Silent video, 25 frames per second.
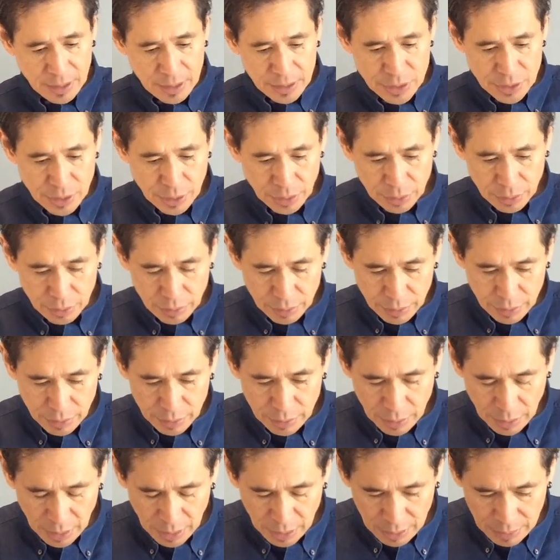So
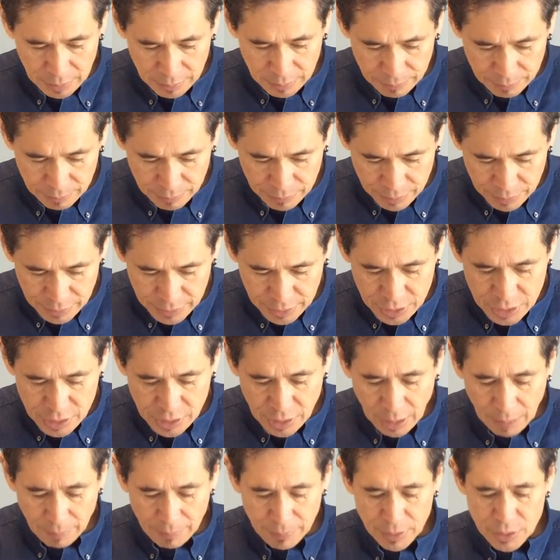these
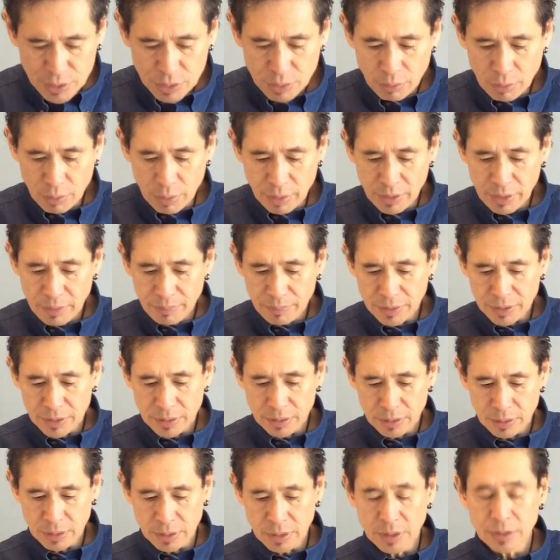topics have already
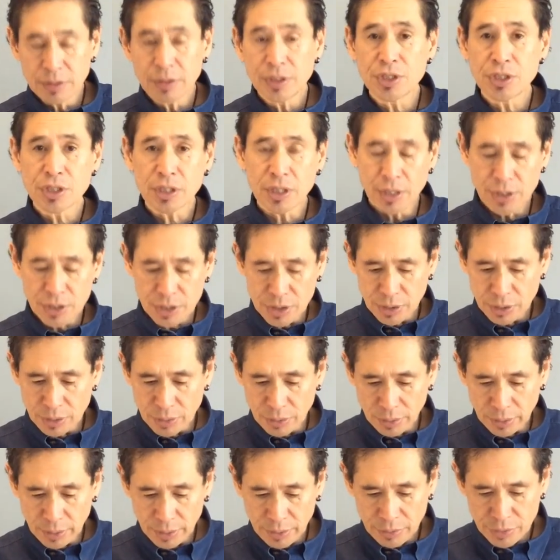been discussed in
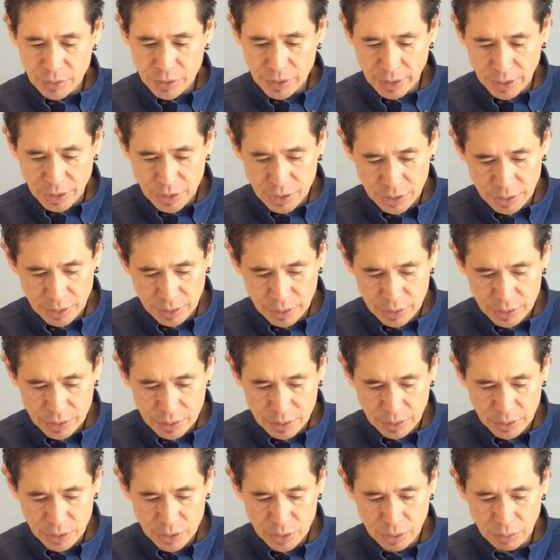earlier
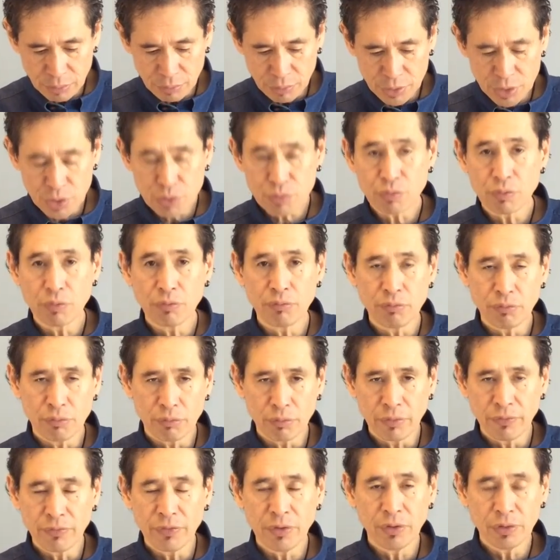sections, and so we'll just
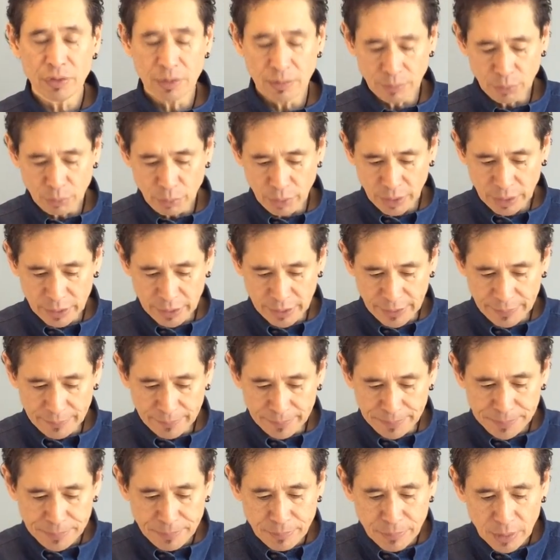review them quickly.
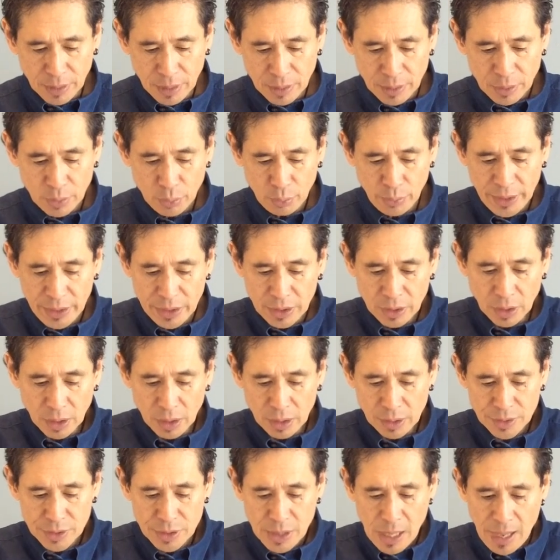
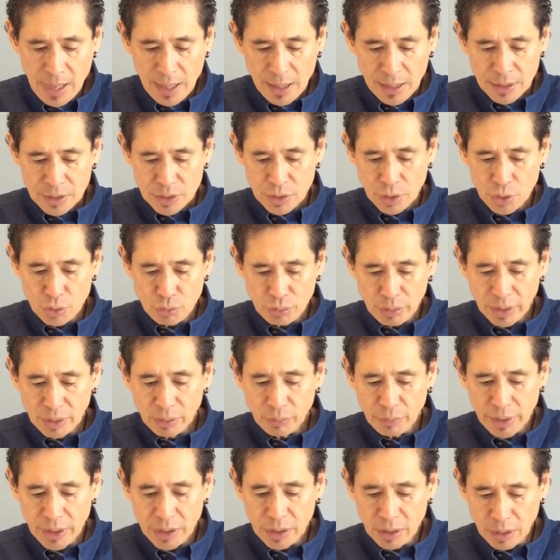Recalls. So
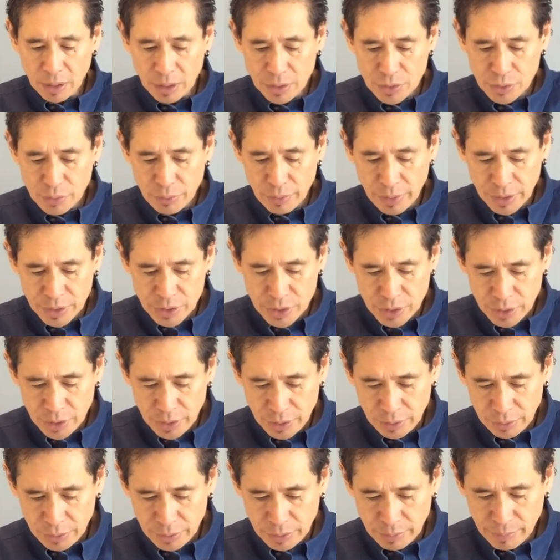drug recalls are
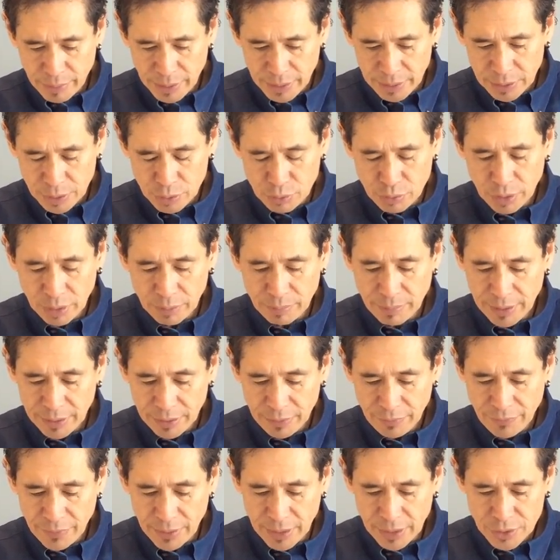executed by the drug
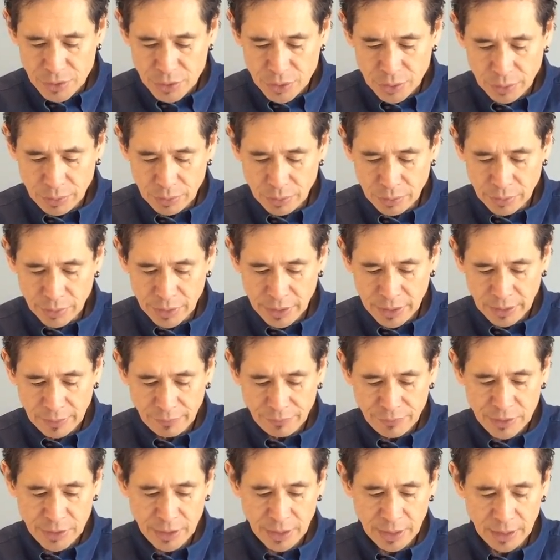manufacturer or the
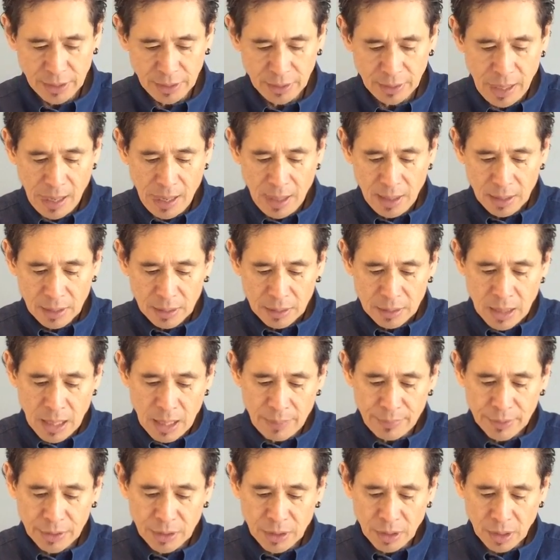FDA.
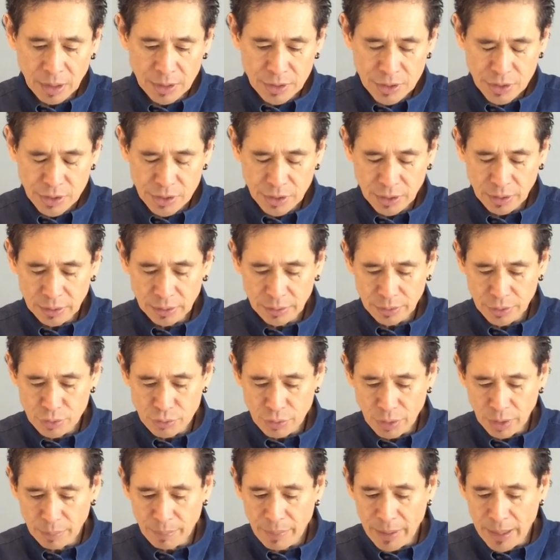Common causes include
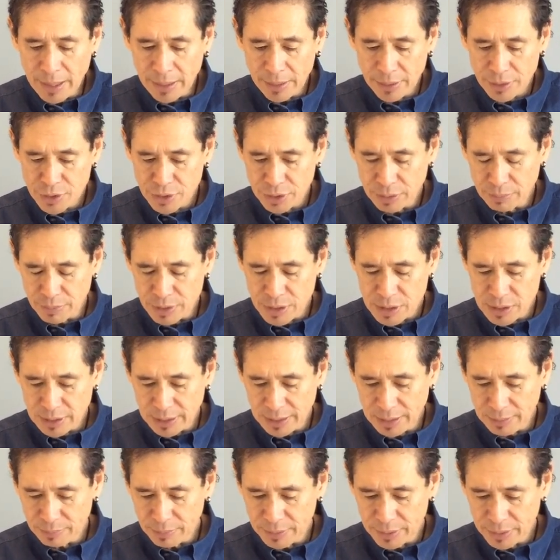drug packaging
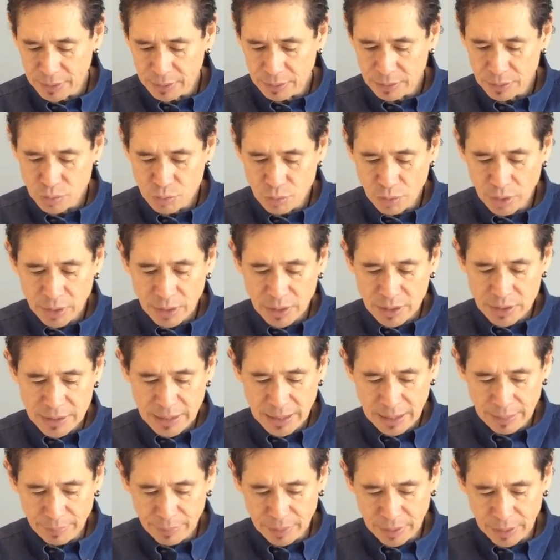mislabeling, drug
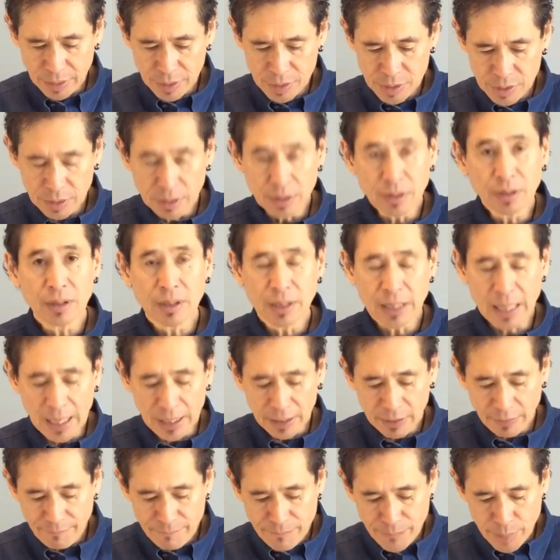contamination,
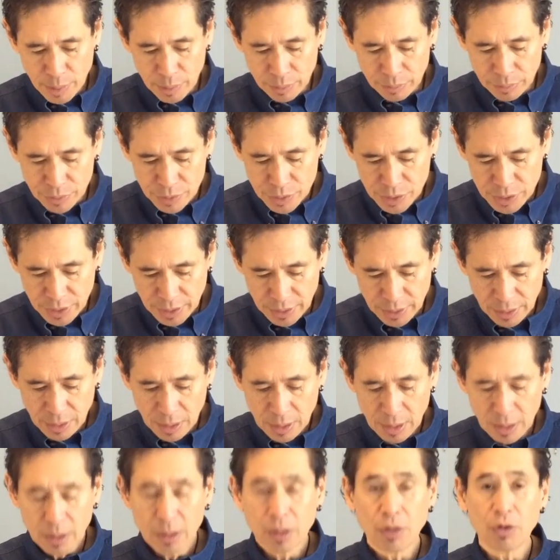lack of potency,
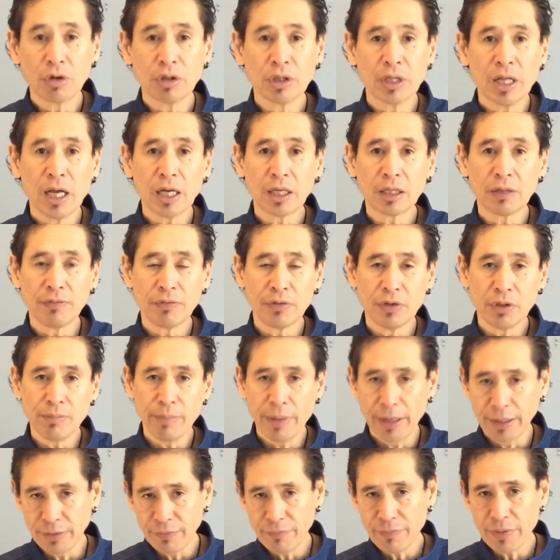or lack of good
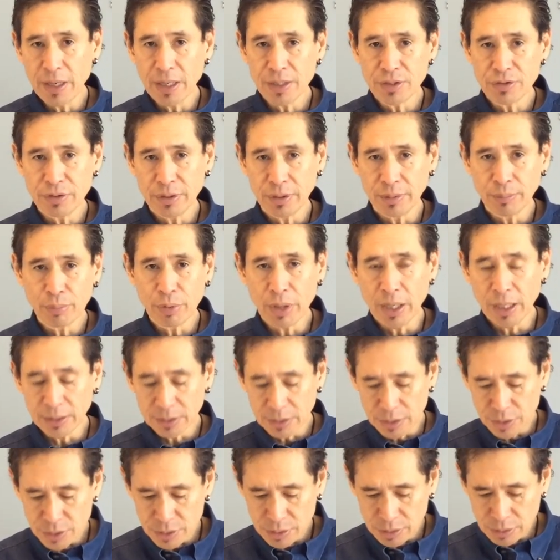manufacturing
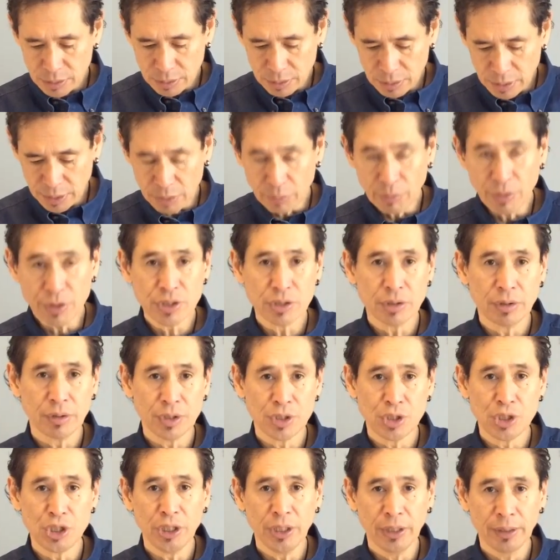practice, otherwise known
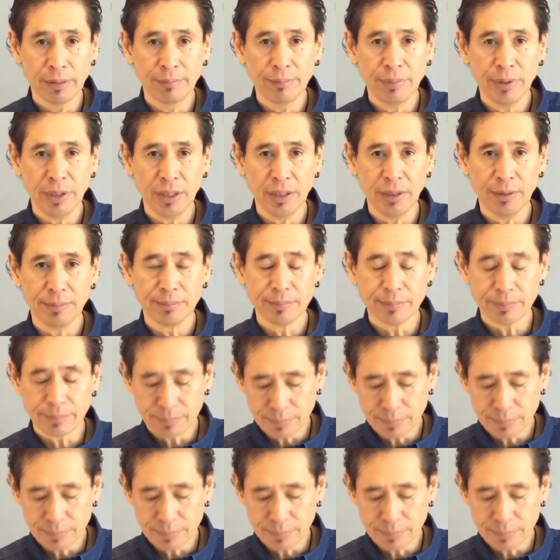as GMP.